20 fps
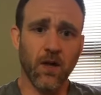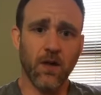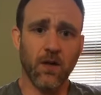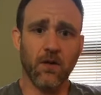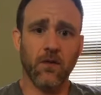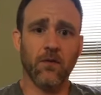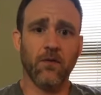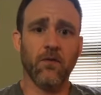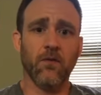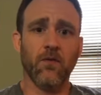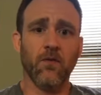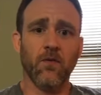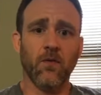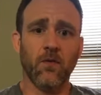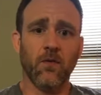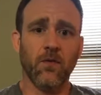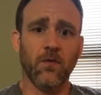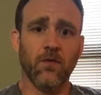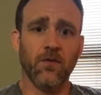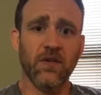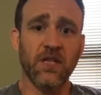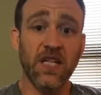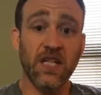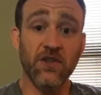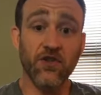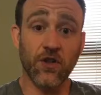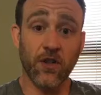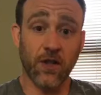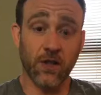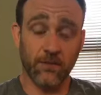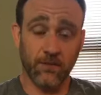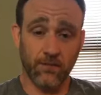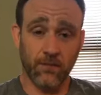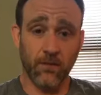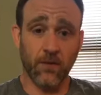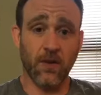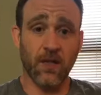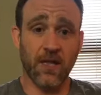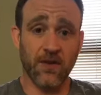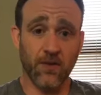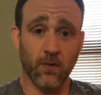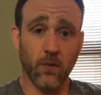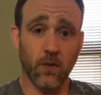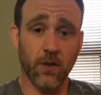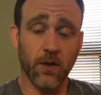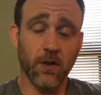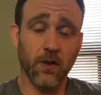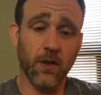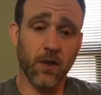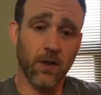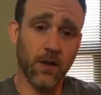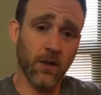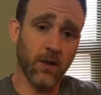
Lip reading: of teaching, classwork,